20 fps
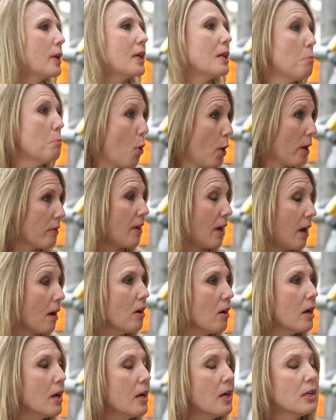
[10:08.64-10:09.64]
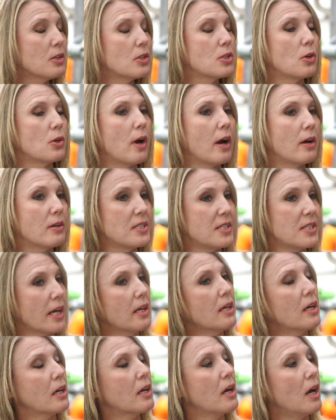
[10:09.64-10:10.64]
any more there. So our
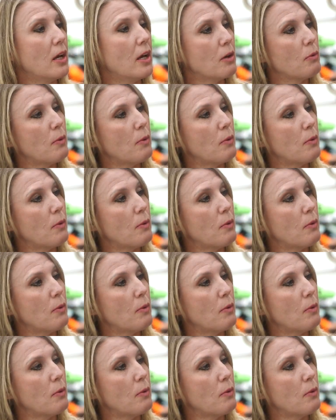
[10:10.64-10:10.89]
second cut